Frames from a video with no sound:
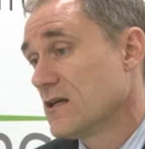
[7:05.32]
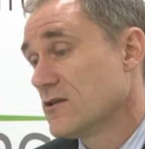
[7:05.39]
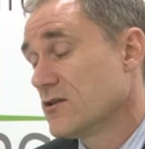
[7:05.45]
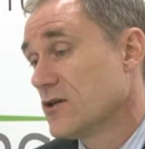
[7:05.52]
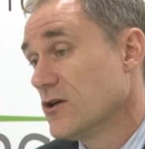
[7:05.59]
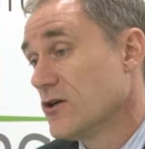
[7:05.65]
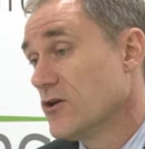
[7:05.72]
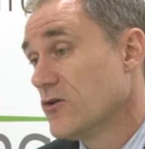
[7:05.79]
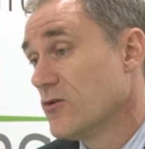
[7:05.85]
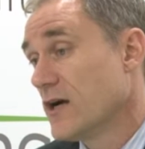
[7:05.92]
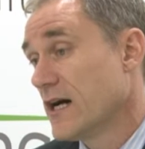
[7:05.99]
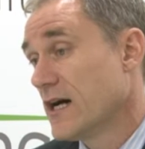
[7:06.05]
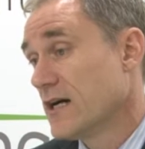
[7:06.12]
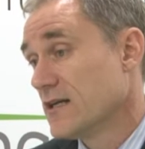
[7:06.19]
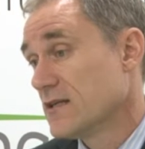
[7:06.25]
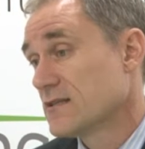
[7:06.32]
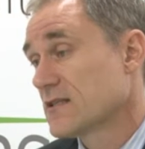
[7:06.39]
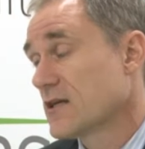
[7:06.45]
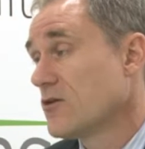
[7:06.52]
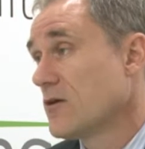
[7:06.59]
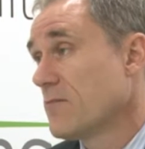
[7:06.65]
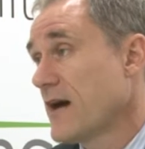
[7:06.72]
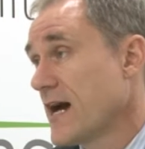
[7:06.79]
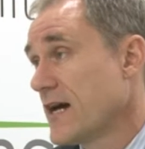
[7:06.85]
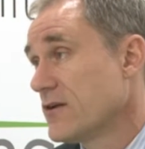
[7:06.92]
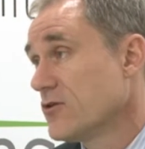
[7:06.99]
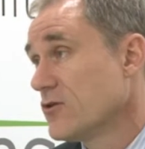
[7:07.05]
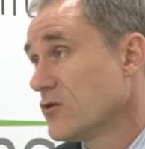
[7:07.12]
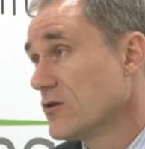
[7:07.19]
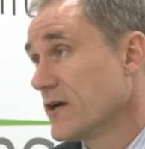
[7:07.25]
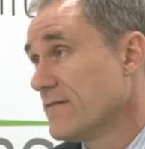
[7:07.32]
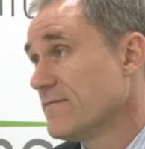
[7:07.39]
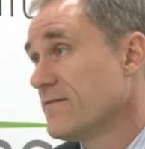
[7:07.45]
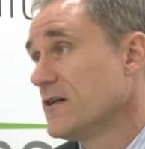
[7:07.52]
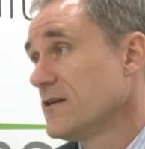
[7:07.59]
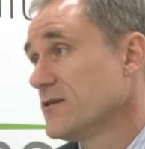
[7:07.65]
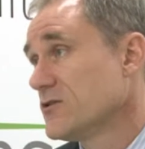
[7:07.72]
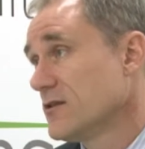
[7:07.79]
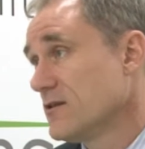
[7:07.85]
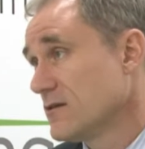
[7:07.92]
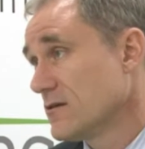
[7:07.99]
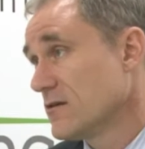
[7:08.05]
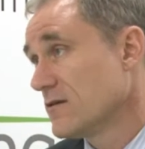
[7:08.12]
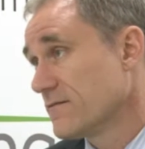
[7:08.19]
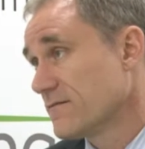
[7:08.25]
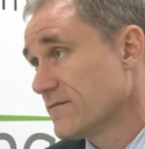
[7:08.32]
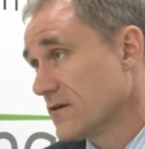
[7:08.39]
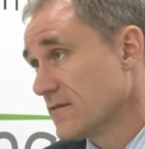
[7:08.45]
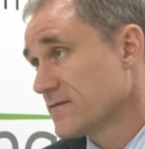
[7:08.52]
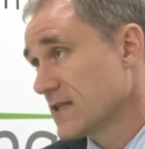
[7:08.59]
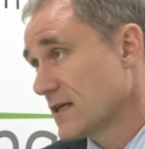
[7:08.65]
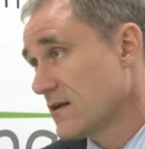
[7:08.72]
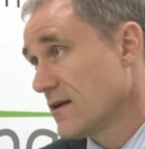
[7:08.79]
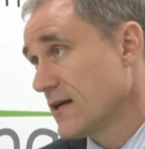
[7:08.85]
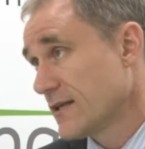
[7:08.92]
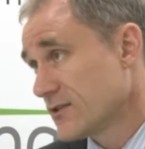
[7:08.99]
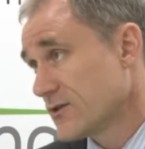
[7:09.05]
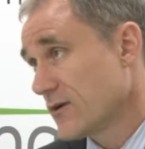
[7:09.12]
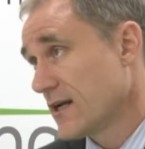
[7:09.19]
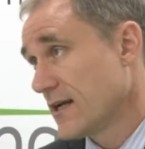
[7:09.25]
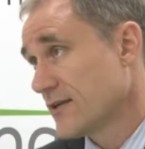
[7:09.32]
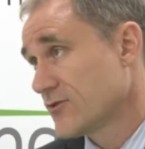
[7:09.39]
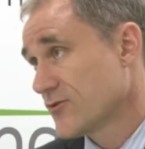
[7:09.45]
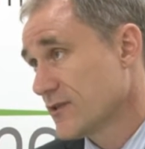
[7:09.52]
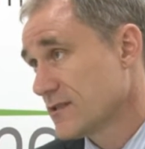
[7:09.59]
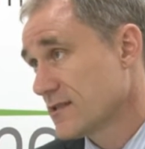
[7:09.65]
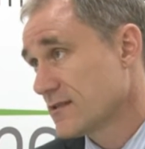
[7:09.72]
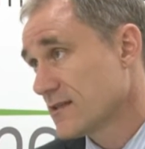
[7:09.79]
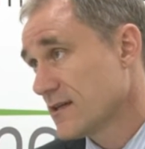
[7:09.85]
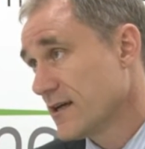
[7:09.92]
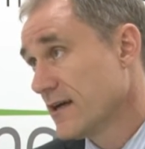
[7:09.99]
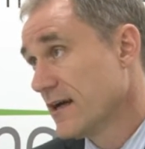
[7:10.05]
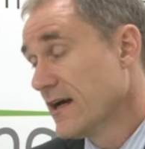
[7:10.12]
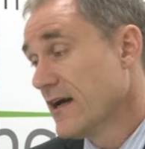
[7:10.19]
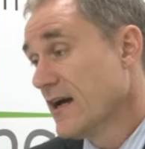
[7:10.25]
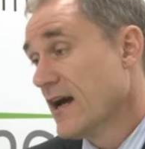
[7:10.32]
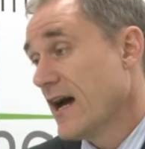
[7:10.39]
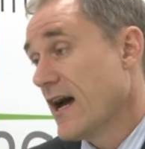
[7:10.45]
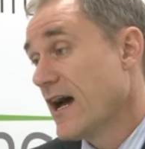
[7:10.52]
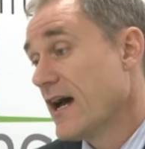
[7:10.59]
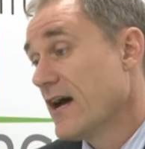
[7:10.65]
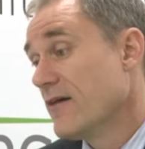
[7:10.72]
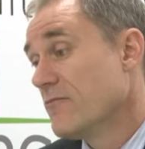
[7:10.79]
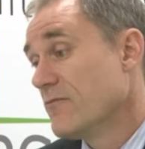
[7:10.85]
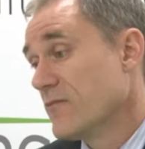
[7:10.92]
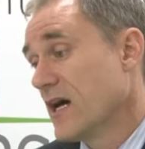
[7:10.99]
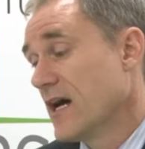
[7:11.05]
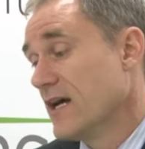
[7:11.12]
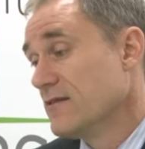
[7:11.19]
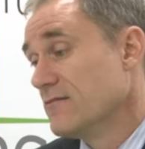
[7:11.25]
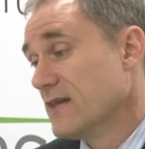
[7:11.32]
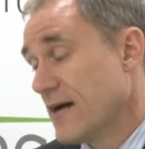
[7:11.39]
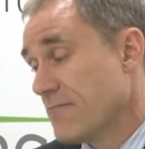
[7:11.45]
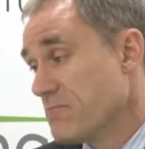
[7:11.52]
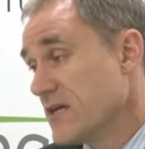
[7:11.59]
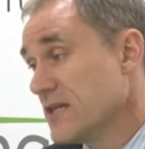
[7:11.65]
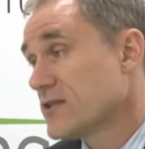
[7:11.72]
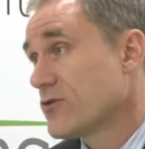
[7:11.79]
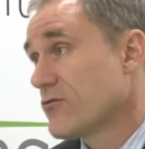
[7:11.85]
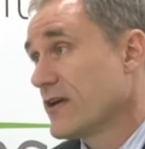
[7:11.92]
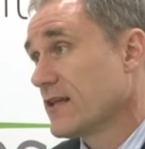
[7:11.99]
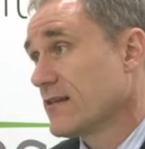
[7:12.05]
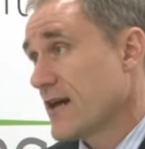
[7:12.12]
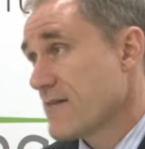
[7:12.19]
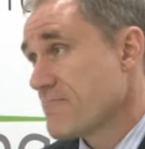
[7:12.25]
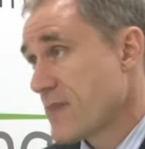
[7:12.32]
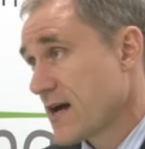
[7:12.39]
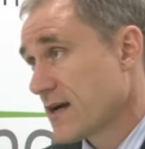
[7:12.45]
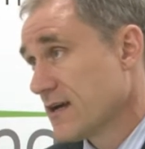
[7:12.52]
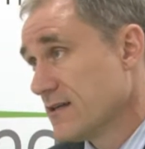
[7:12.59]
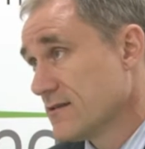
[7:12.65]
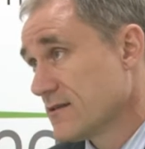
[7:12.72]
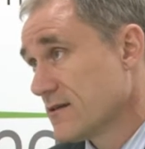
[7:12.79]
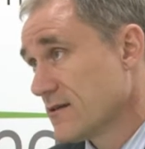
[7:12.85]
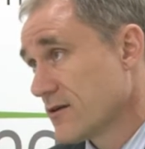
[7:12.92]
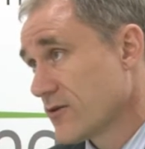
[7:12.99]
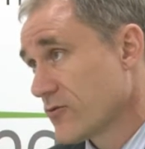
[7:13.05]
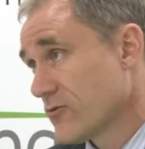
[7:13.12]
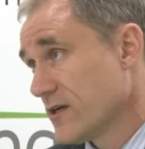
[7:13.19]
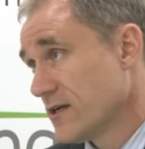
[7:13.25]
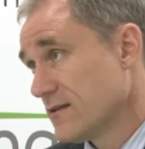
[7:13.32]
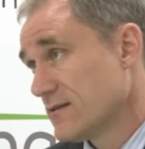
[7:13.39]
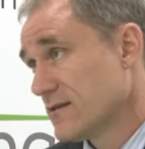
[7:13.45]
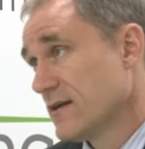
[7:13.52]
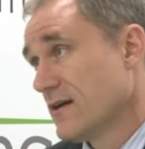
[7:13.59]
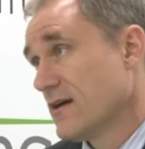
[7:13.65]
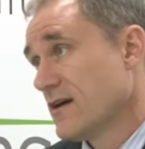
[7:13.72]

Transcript: that do solar panel inversion of sunlight to electricity, and metering that back into the grid,